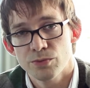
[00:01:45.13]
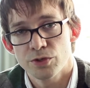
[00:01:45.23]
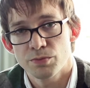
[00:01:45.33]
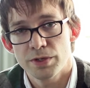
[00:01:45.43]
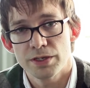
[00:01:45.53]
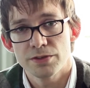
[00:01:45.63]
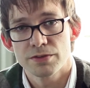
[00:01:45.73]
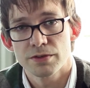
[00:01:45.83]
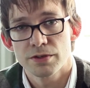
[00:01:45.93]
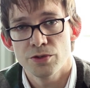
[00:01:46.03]
which
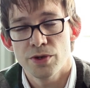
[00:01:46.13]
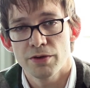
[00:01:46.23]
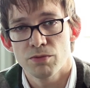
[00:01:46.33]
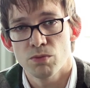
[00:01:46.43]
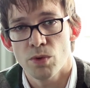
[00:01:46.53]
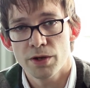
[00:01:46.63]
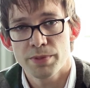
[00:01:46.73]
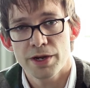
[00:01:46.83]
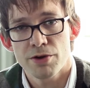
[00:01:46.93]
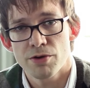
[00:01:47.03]
means you have one
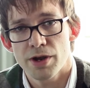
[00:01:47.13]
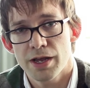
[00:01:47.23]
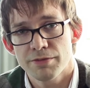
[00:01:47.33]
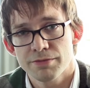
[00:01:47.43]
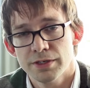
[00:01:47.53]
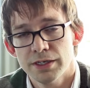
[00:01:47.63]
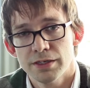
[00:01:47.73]
paragraph